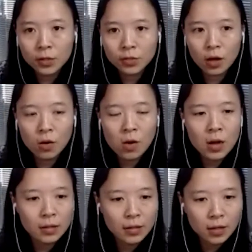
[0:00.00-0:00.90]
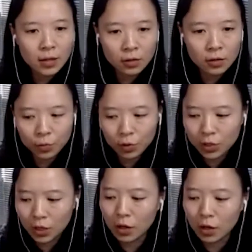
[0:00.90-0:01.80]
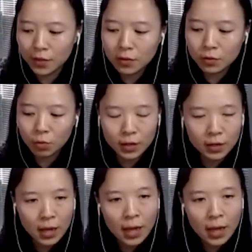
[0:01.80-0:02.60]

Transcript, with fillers: So the key contribution of this work